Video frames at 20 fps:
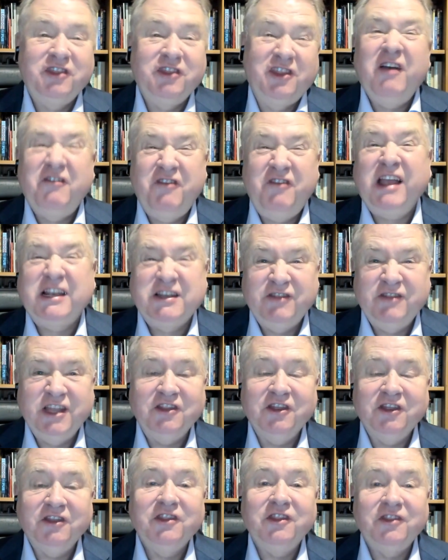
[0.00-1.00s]
effectively
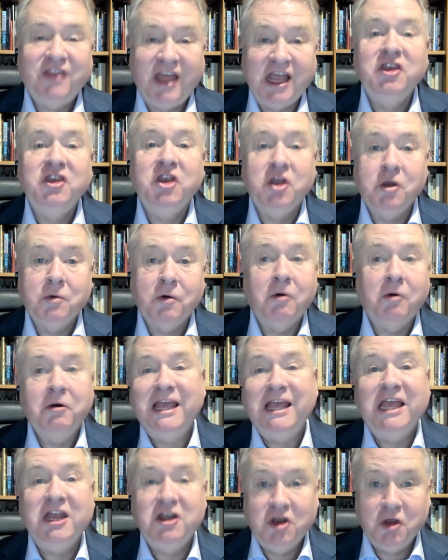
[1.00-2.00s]
that they knew, or
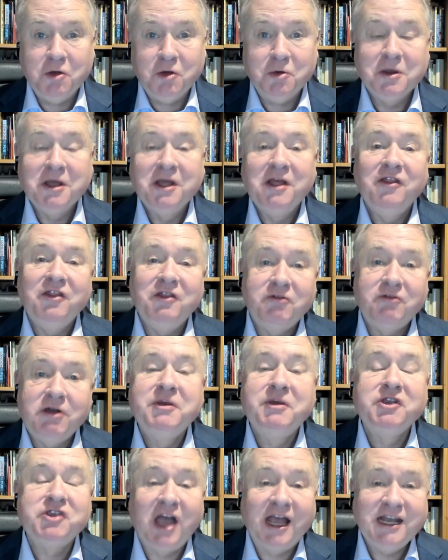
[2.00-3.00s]
he knew, the
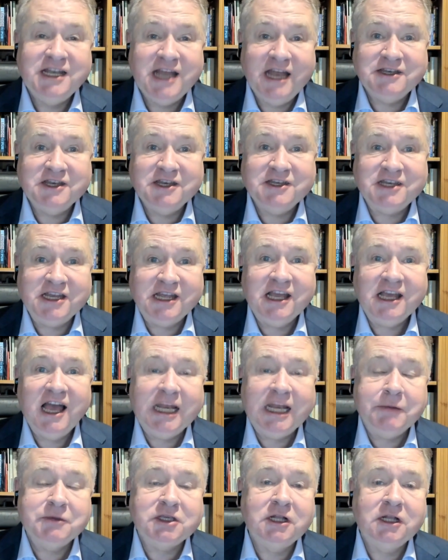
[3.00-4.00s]
Ripper's identity, and
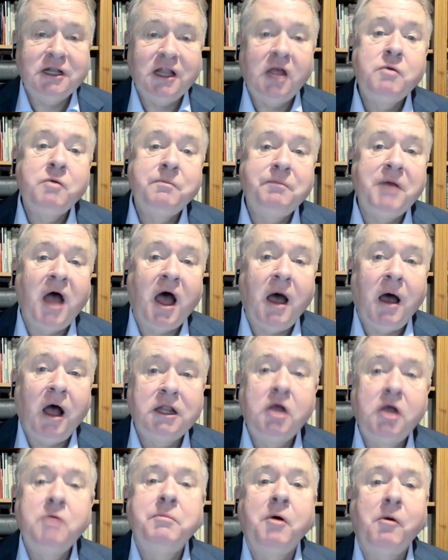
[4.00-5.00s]
he was a
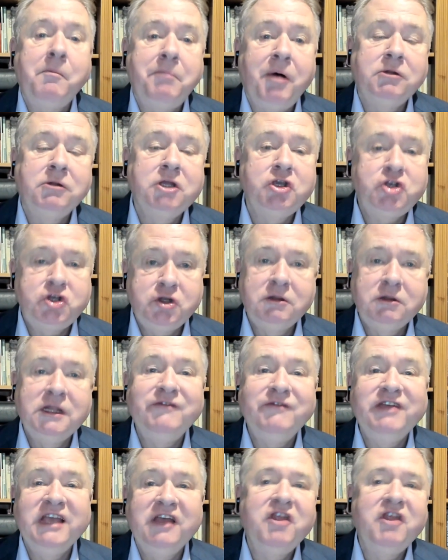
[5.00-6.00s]
low-born Polish Jew
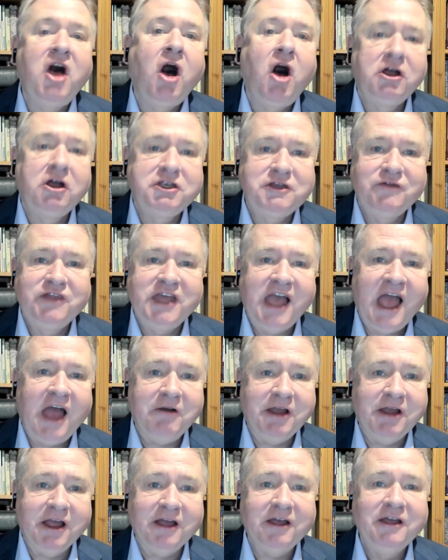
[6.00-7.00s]
living in the heart of the
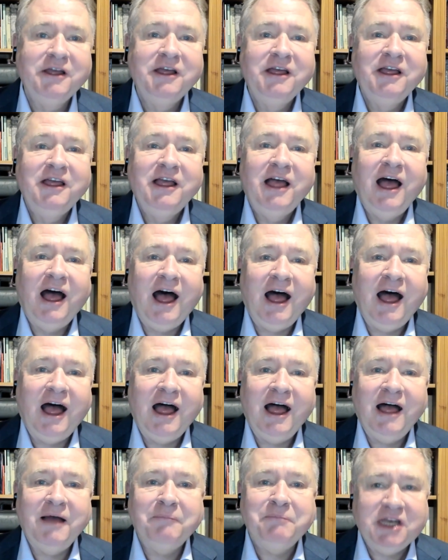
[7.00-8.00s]
area,
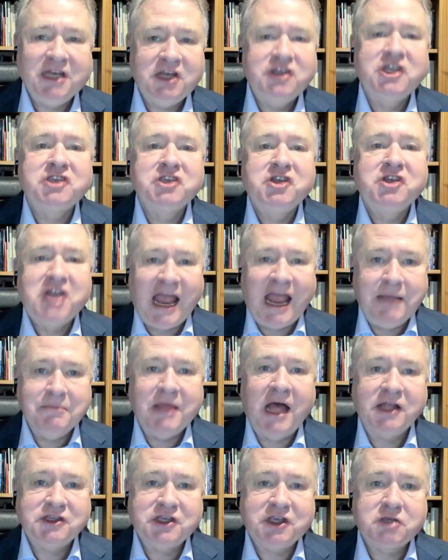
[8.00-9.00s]
but he doesn't name
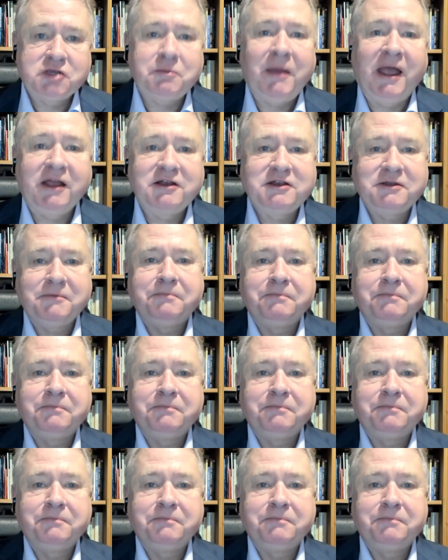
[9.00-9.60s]
that suspect.